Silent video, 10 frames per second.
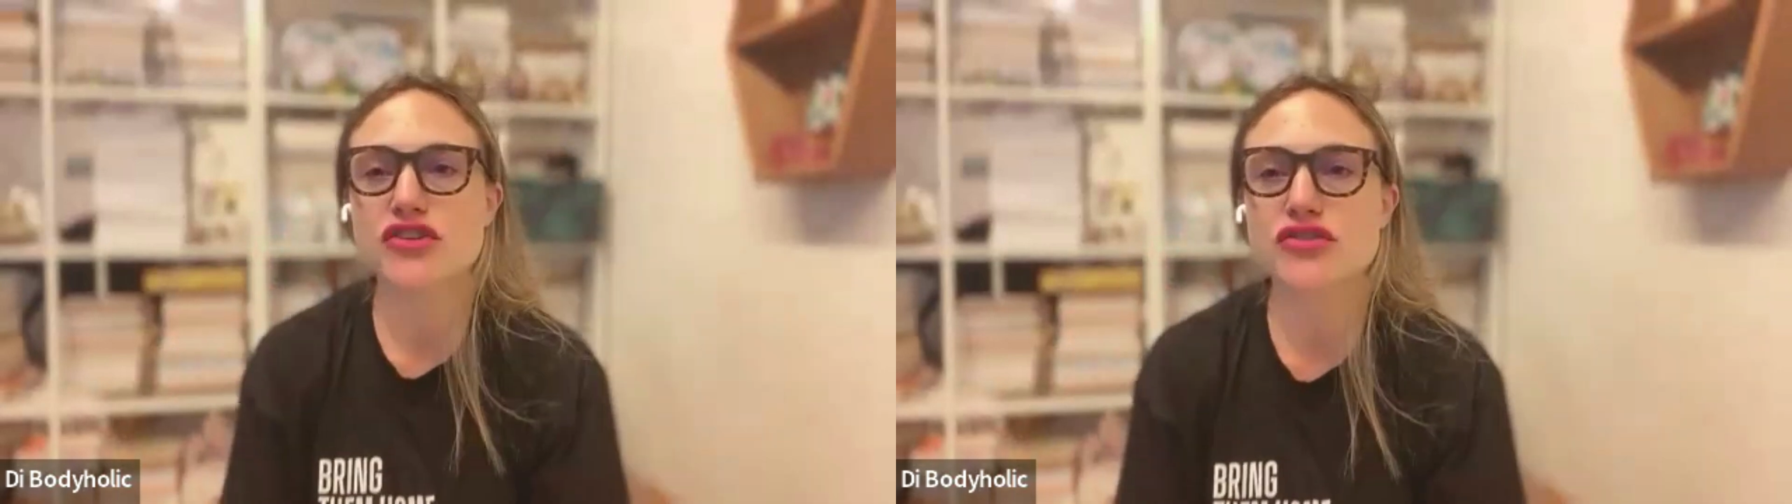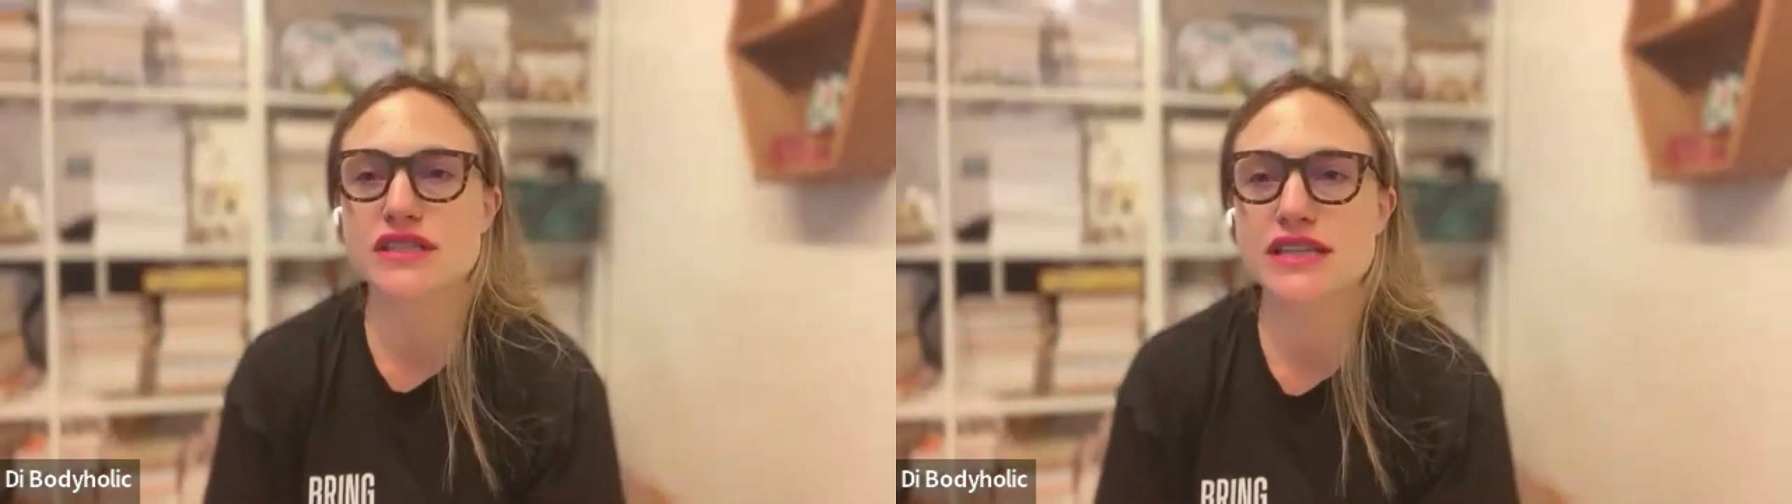
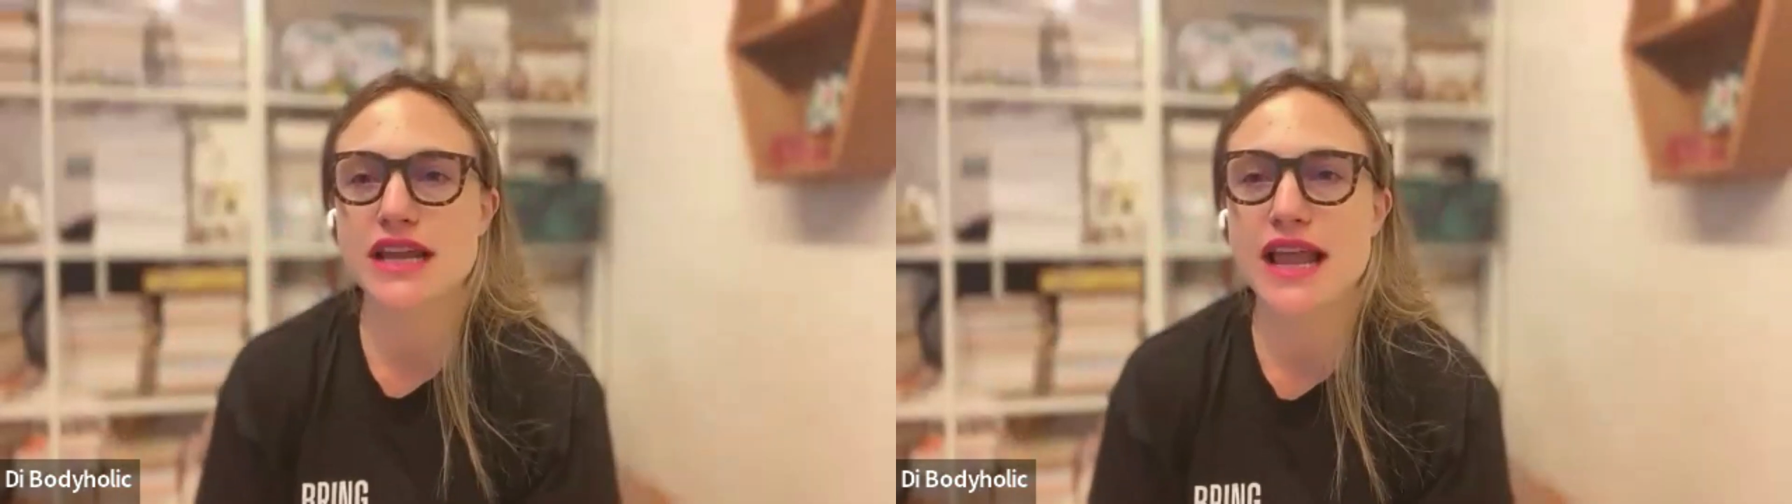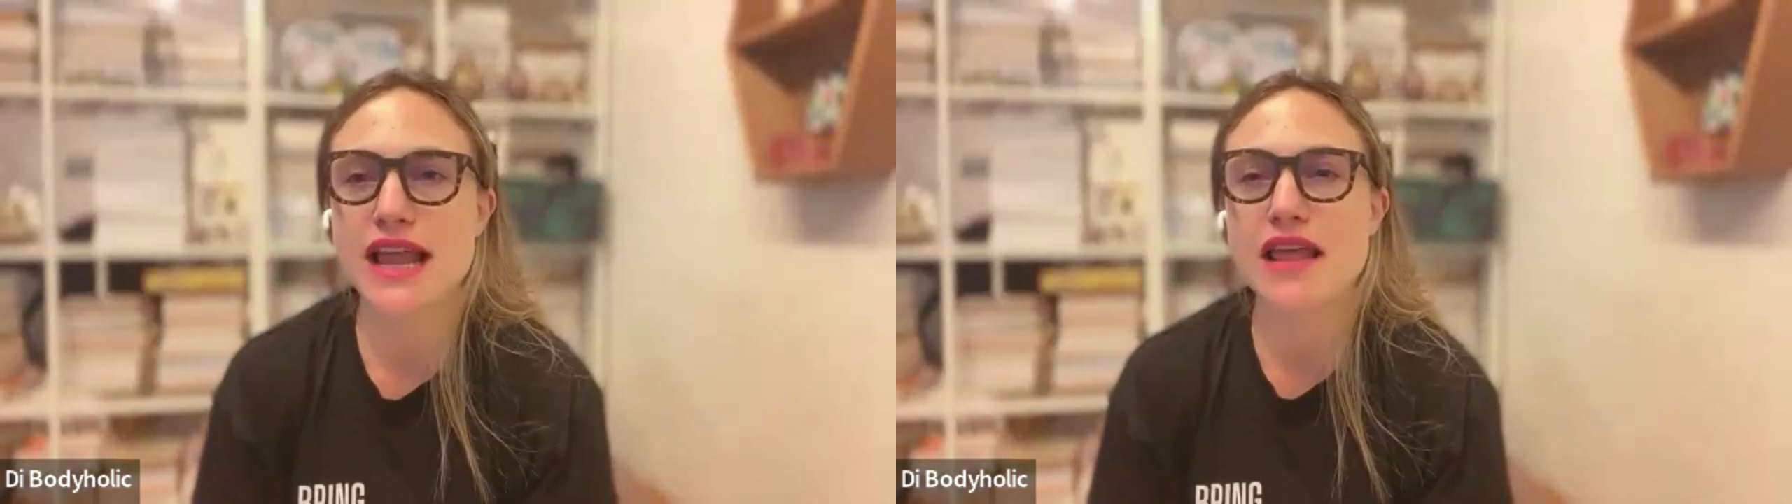
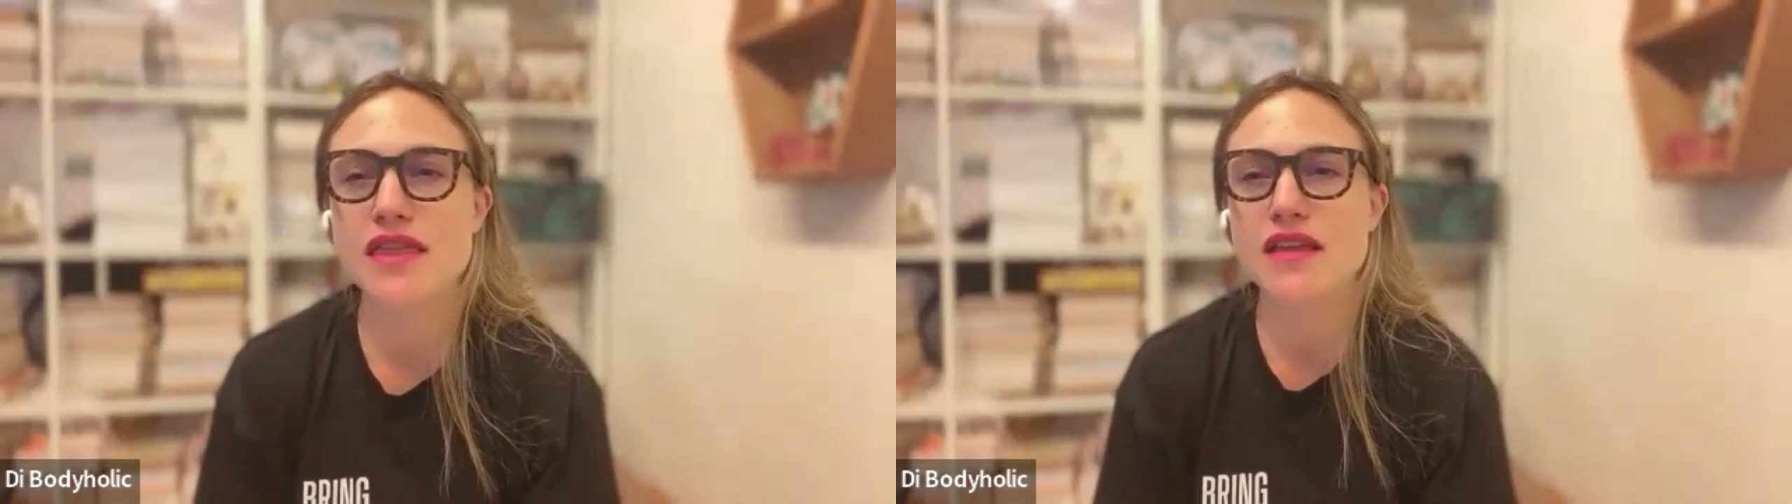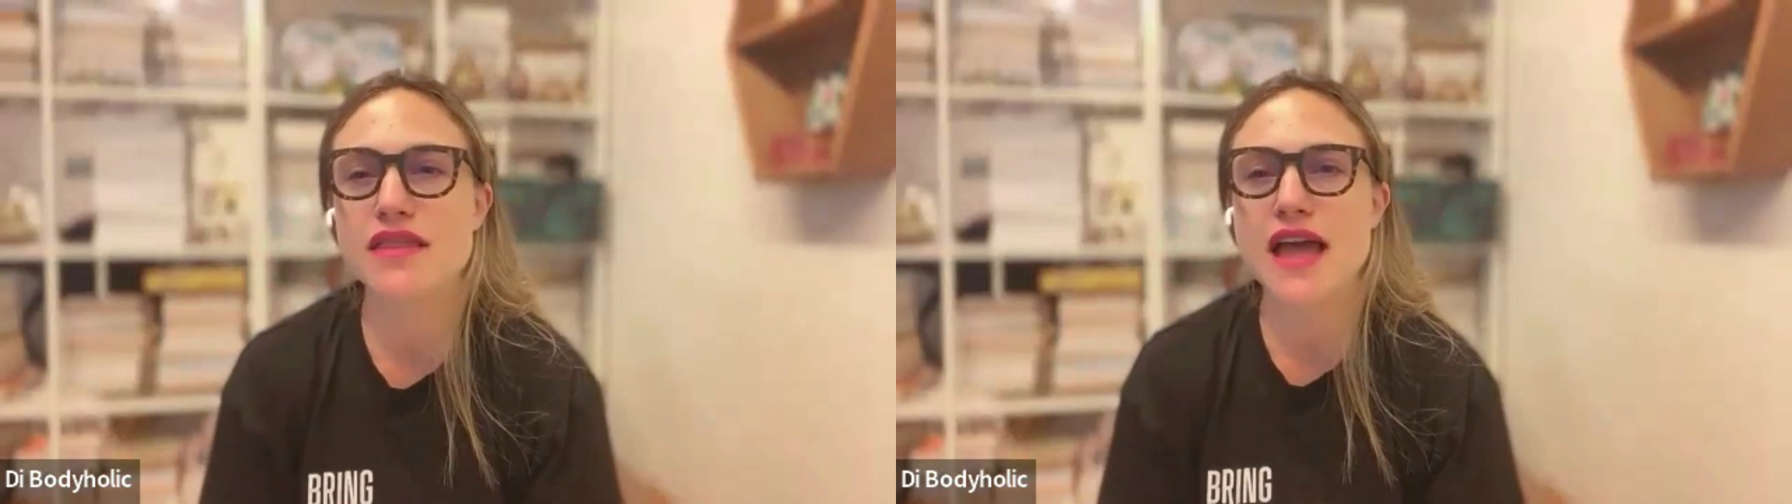interesting. And I
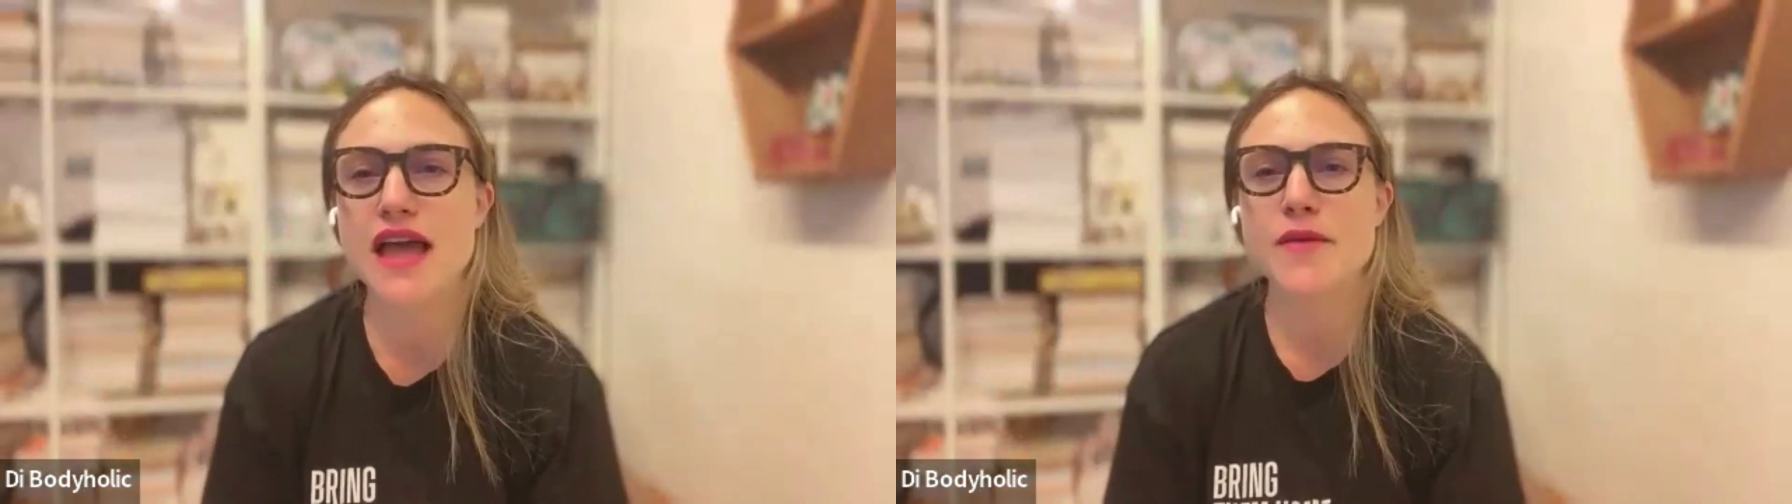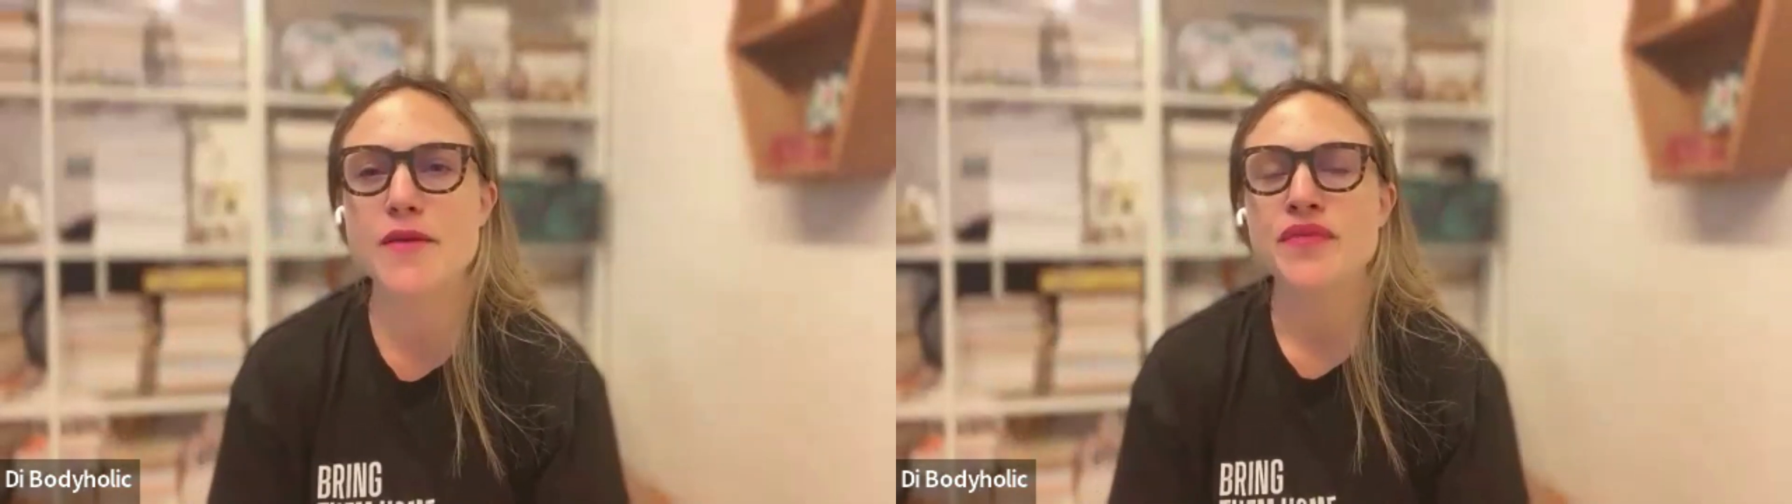think
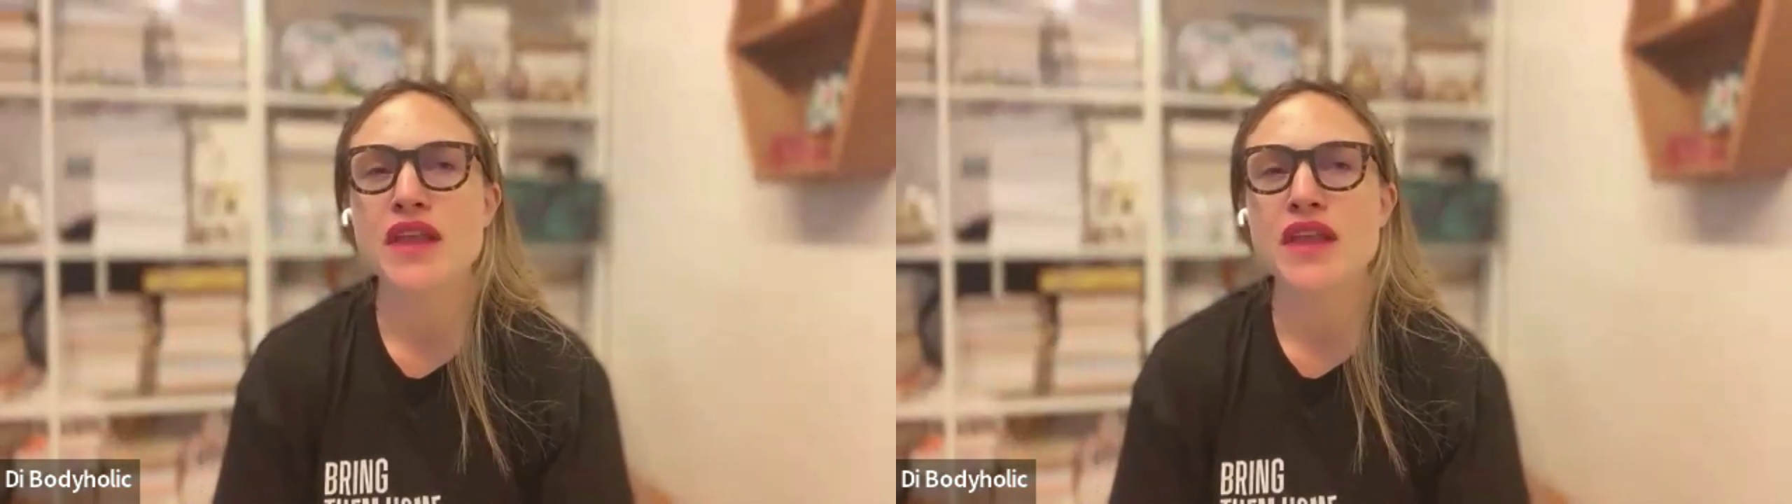that